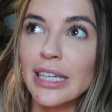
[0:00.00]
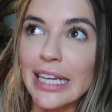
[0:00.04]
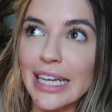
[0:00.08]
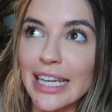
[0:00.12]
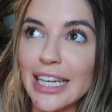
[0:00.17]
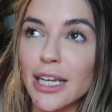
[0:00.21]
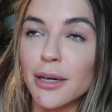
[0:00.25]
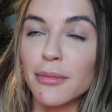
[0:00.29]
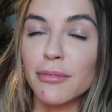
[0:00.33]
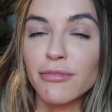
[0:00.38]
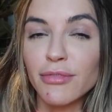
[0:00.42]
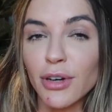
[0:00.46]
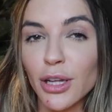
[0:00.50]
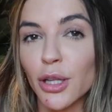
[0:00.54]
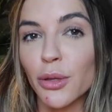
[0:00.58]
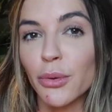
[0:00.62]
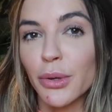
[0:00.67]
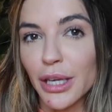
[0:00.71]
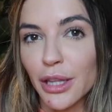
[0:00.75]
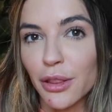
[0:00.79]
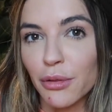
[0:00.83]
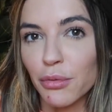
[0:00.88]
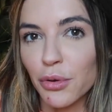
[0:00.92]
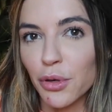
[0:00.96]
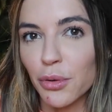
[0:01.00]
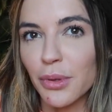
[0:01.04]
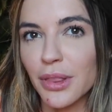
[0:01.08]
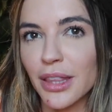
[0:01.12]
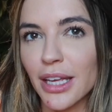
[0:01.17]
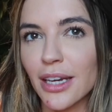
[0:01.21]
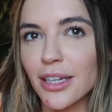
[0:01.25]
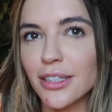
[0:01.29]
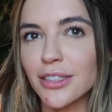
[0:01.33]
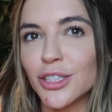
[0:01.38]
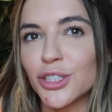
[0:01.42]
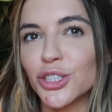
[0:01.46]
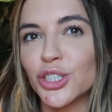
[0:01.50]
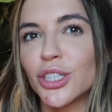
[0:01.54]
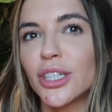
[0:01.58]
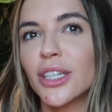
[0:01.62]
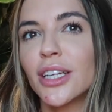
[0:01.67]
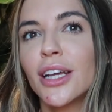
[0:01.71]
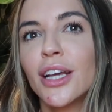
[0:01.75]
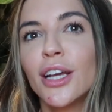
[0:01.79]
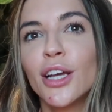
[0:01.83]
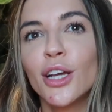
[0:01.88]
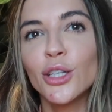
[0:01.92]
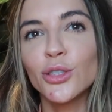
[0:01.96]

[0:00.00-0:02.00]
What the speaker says: end up following through with that decision.